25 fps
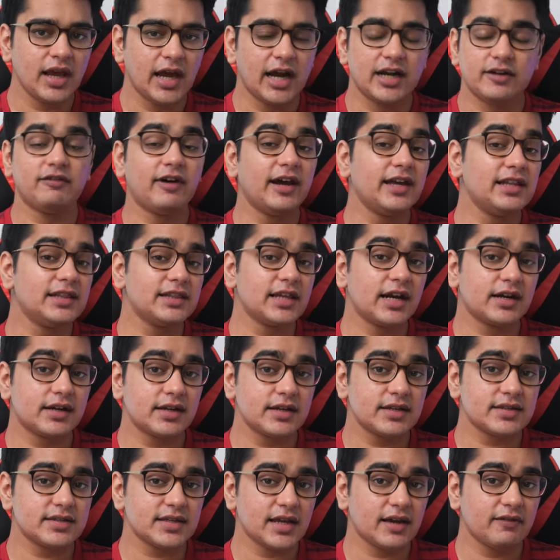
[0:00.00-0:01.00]
And while
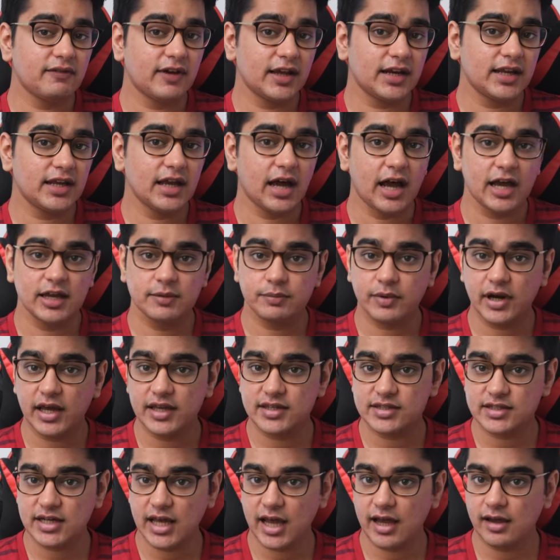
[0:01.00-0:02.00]
that is a very high
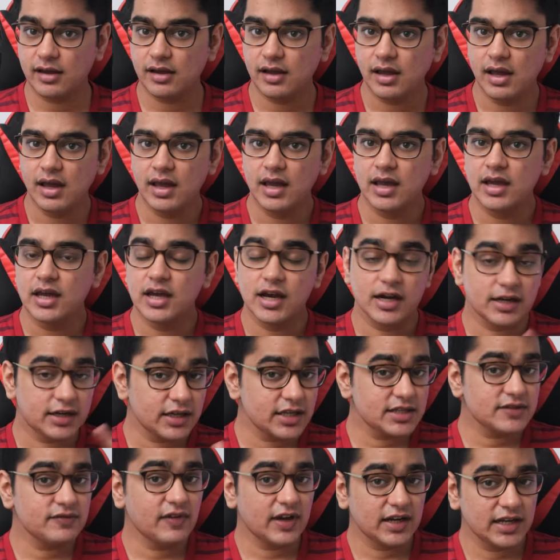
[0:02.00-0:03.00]
price tag, it
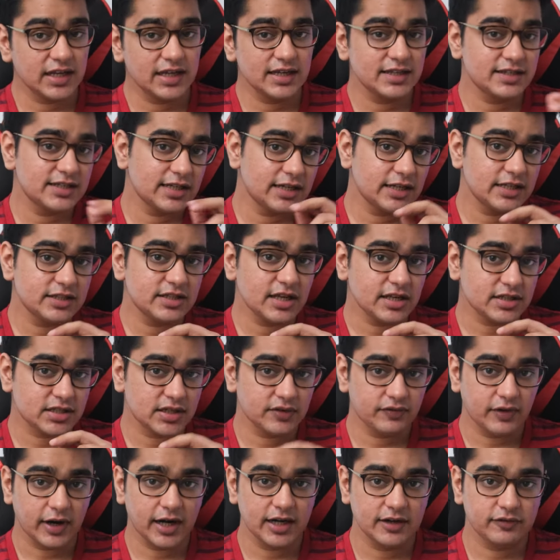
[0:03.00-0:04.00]
is very easily
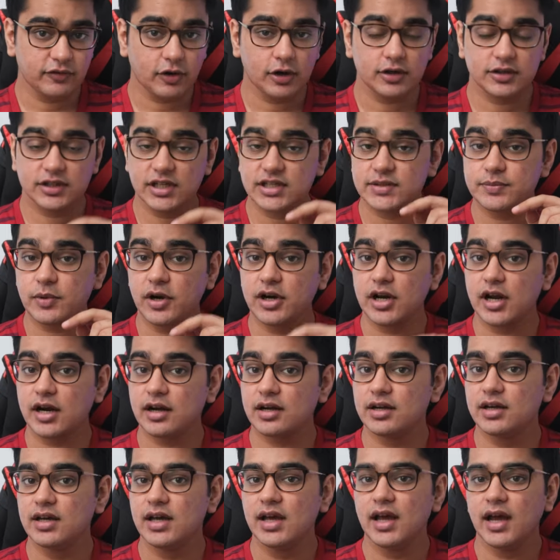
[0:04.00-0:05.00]
justified for this
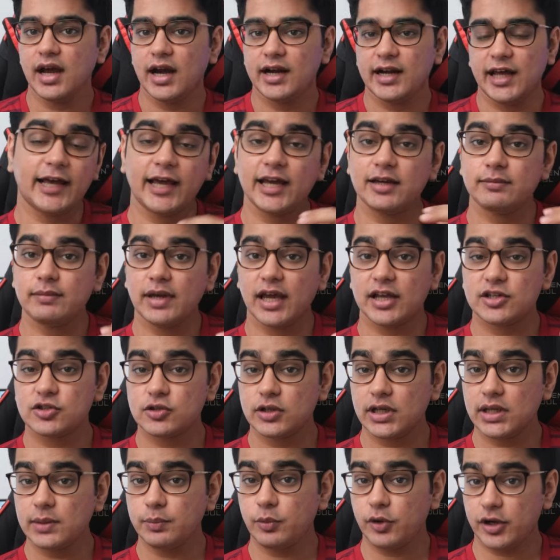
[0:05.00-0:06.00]
product and I am
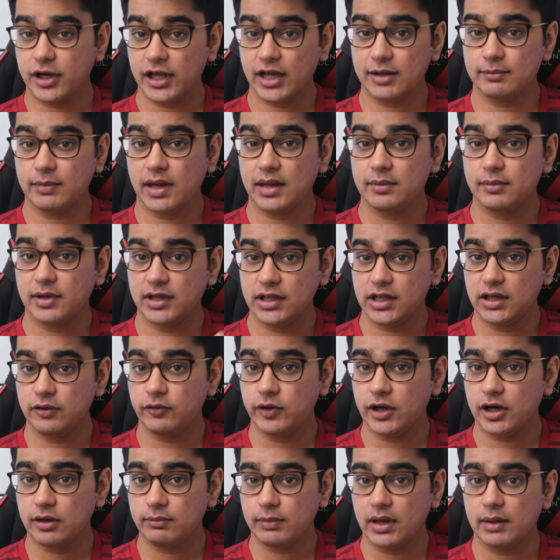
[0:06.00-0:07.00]
actually putting my money
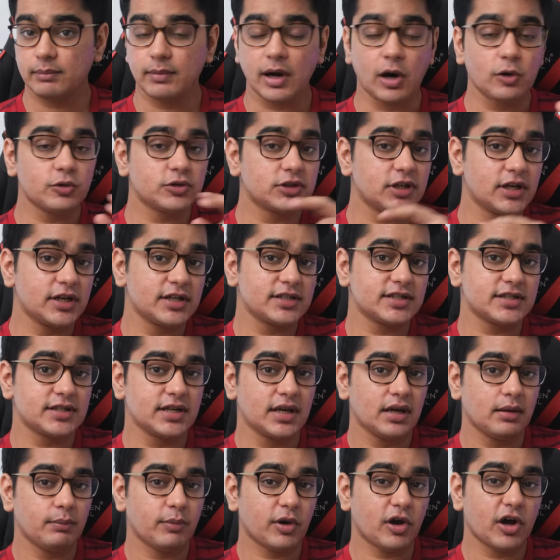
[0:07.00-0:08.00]
where my mouth is
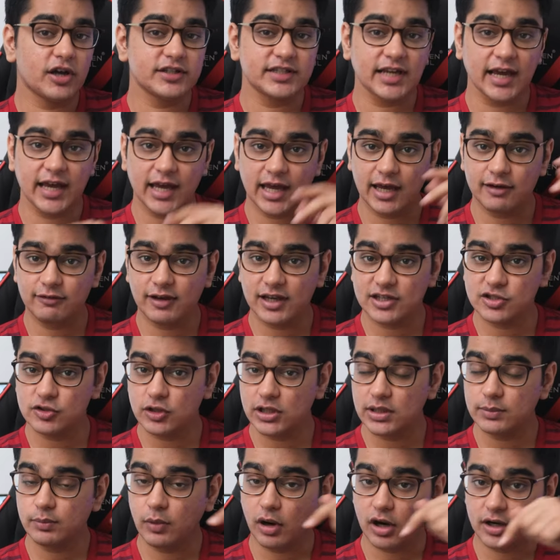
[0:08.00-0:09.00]
because I have
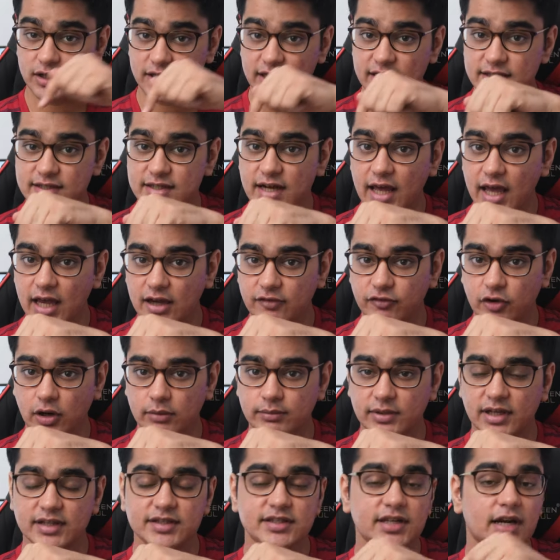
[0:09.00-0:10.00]
actually bought this DAC
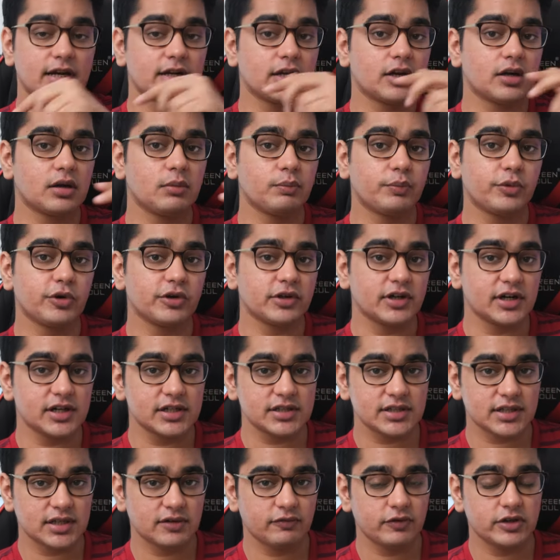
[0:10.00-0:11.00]
from Ansata
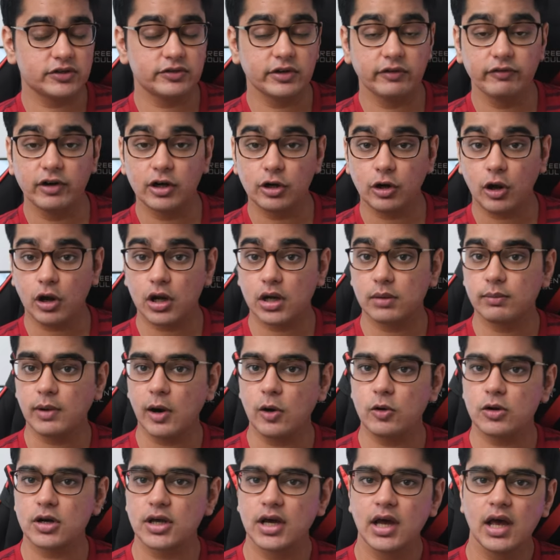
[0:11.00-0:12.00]
Computers which we will talk
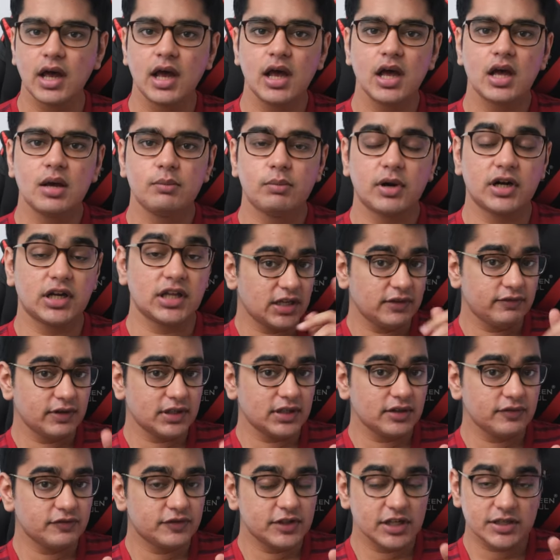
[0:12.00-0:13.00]
about but
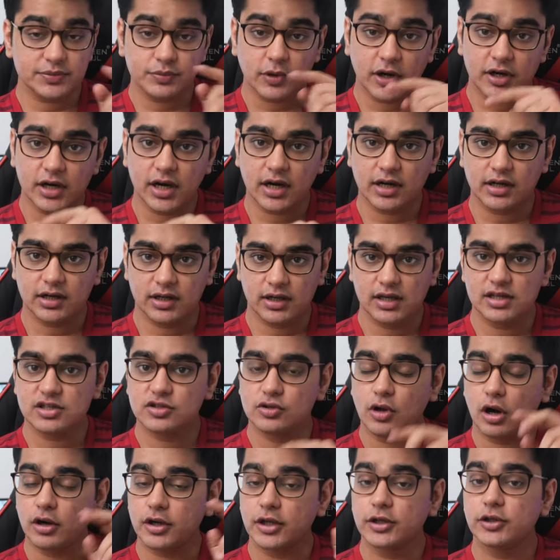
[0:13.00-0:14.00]
even if this product is
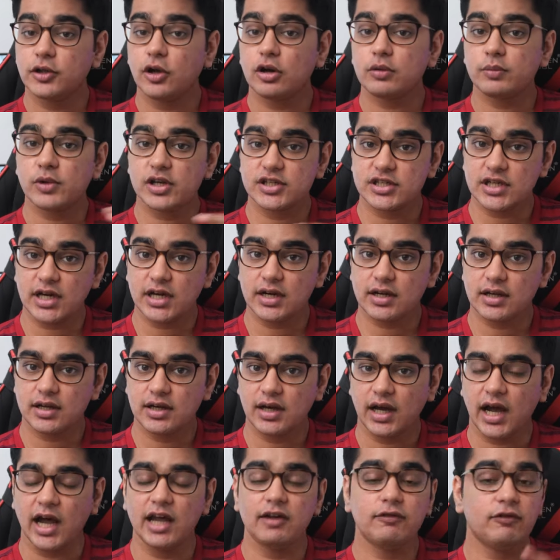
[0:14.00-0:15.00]
not in your budget,
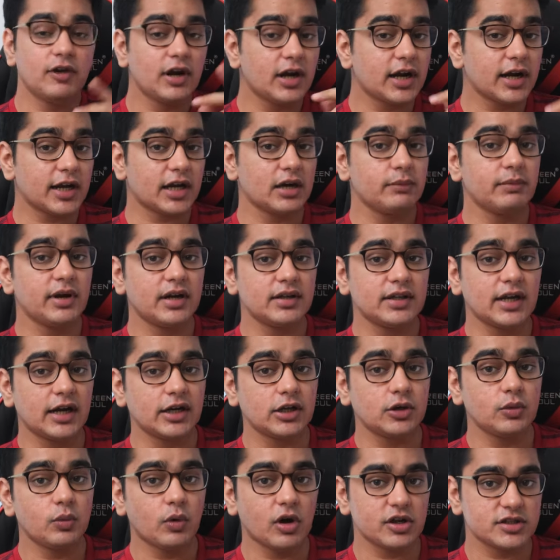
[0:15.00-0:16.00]
I will recommend
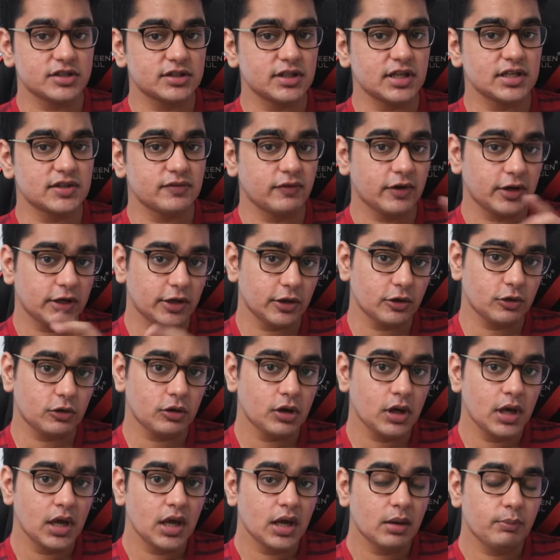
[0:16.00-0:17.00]
that you watch this
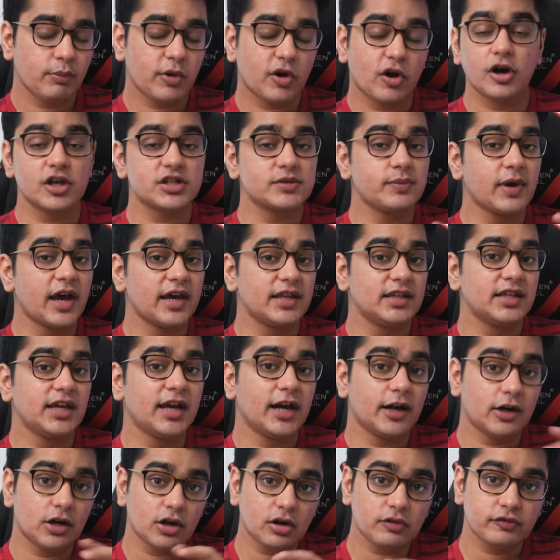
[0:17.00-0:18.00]
video because by the
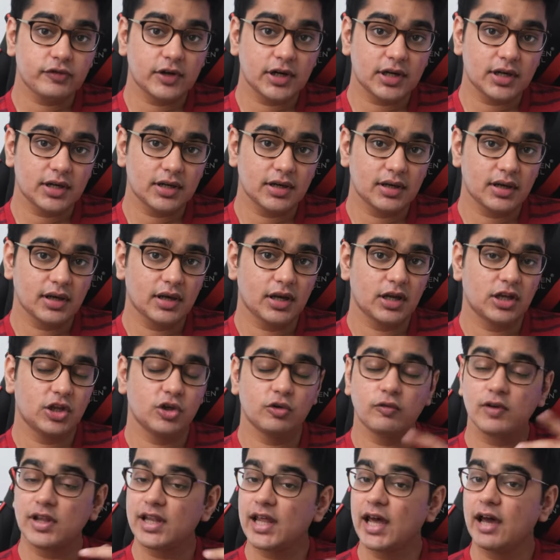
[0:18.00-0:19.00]
end of it,
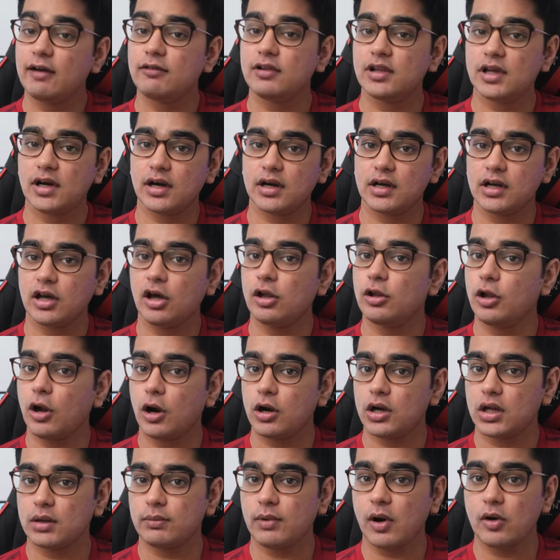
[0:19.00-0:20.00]
you will have learned a
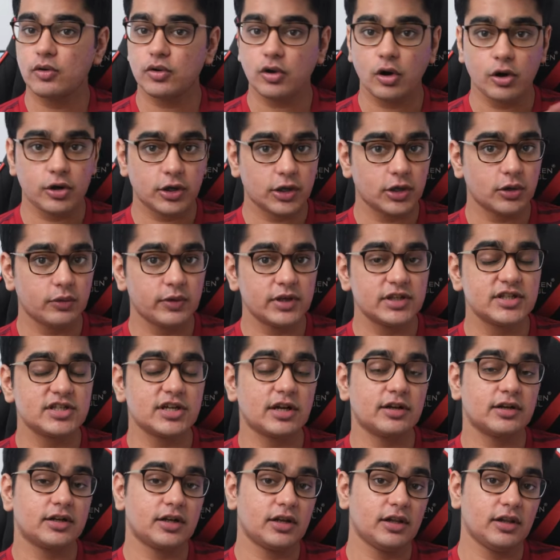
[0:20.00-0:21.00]
lot about audio in
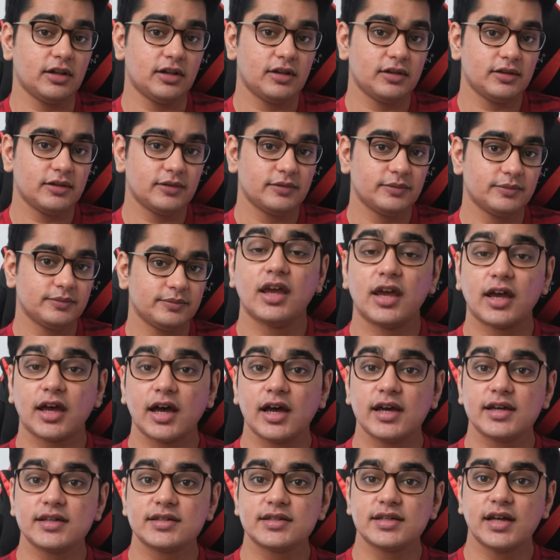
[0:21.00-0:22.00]
general. Hey
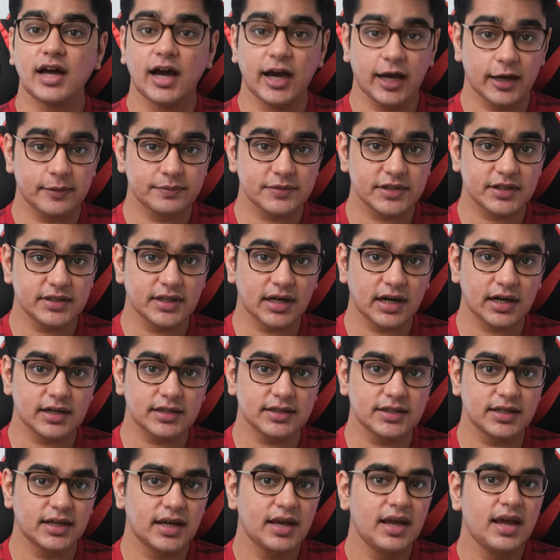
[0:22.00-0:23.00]
guys, I am
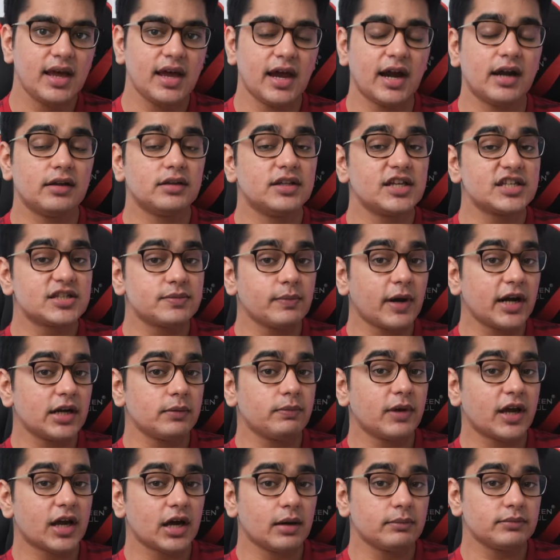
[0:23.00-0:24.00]
Siddharth and this
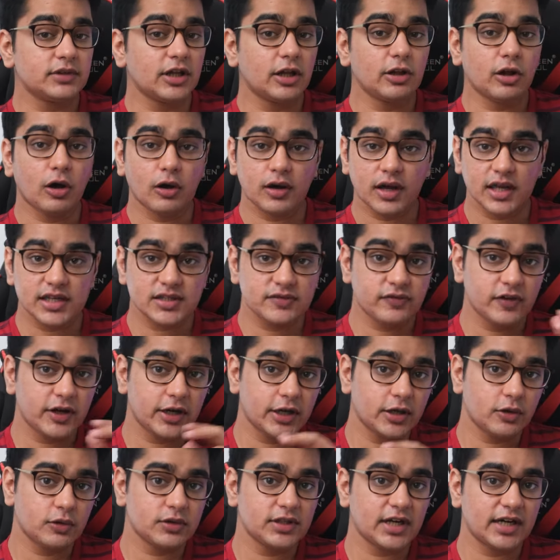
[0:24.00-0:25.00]
might become the longest
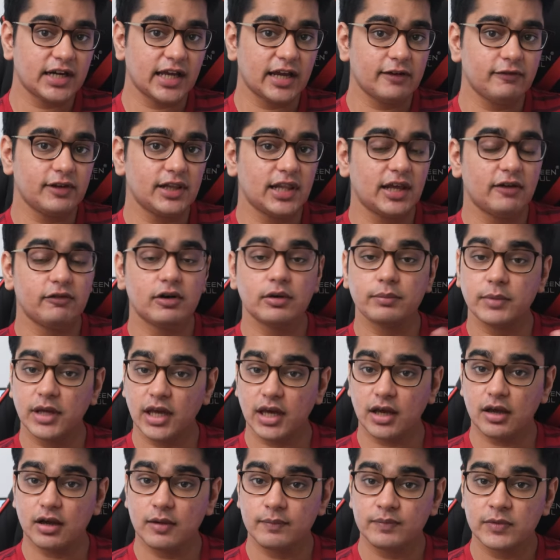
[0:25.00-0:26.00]
video that I will ever
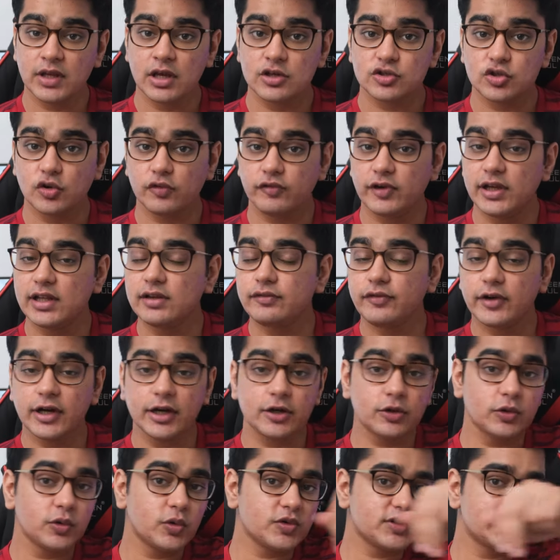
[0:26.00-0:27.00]
make. So feel
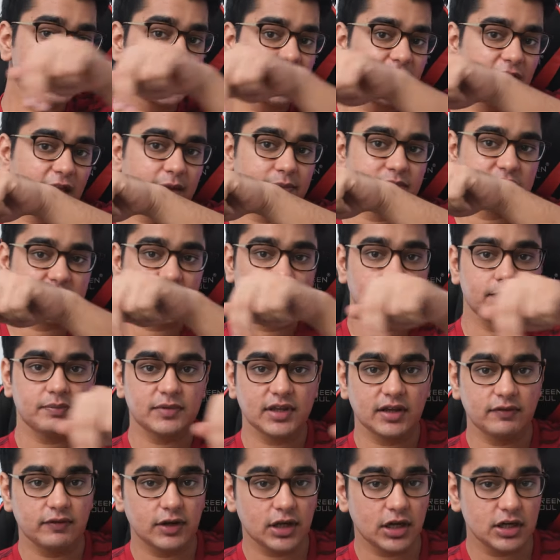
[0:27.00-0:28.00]
free to use the timestamp
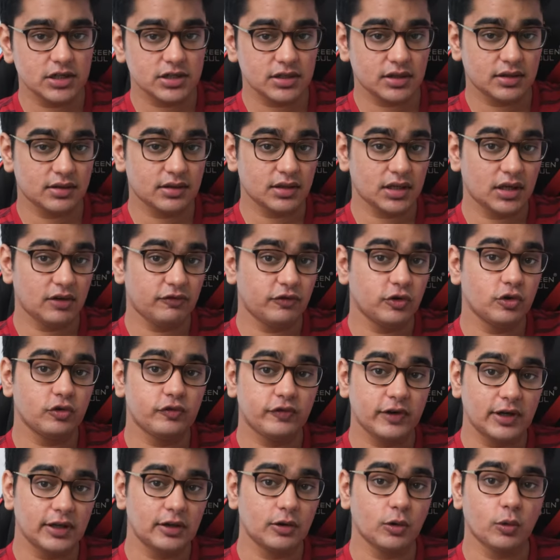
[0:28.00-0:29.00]
navigation if you
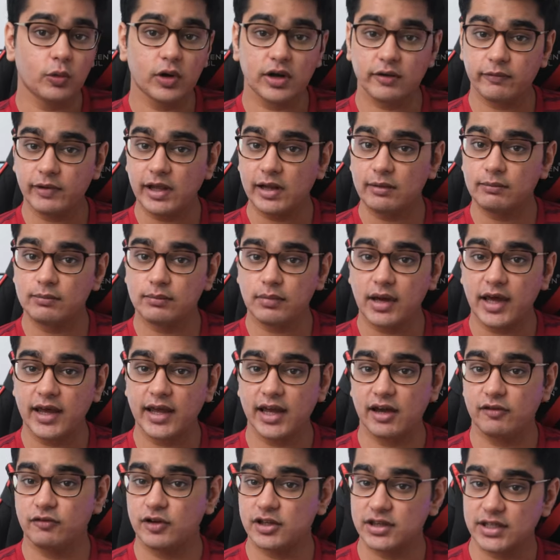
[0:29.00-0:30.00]
feel overwhelmed
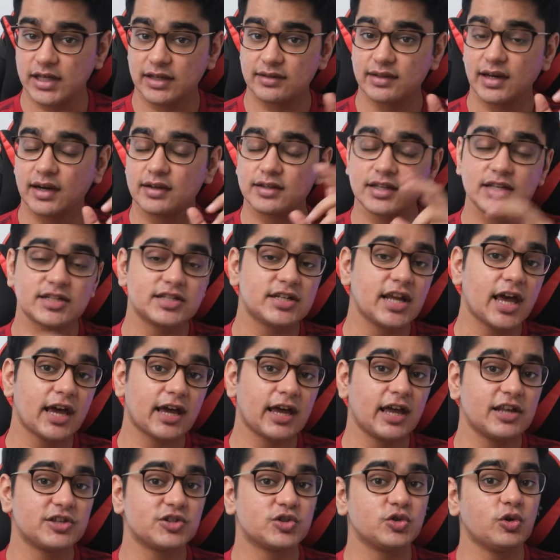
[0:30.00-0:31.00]
by everything that this
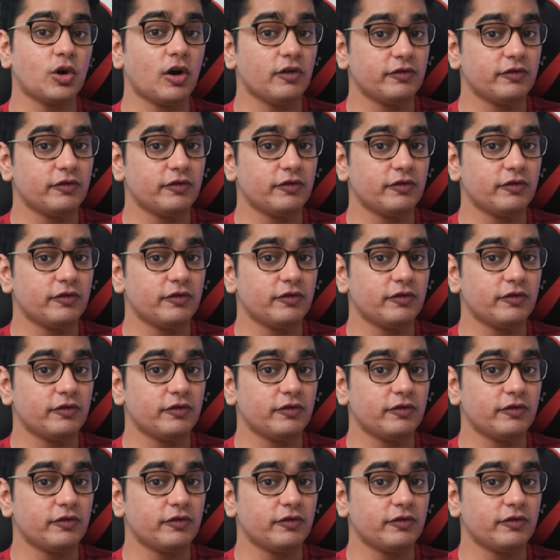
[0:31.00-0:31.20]
DAC has to